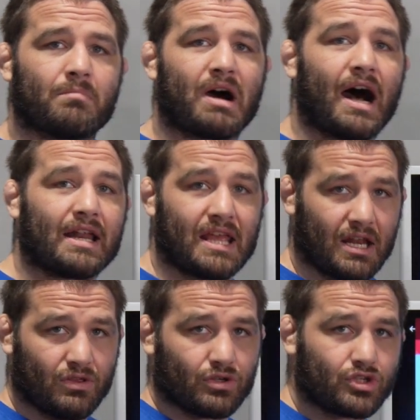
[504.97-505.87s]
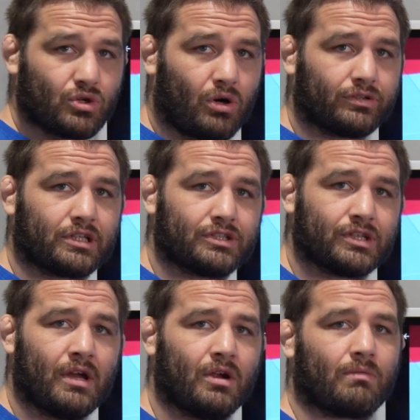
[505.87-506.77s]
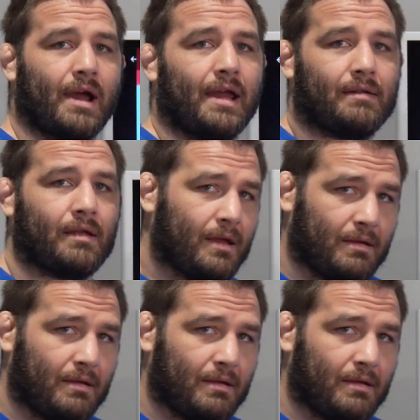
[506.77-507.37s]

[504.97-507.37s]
body and in their shoulders, right?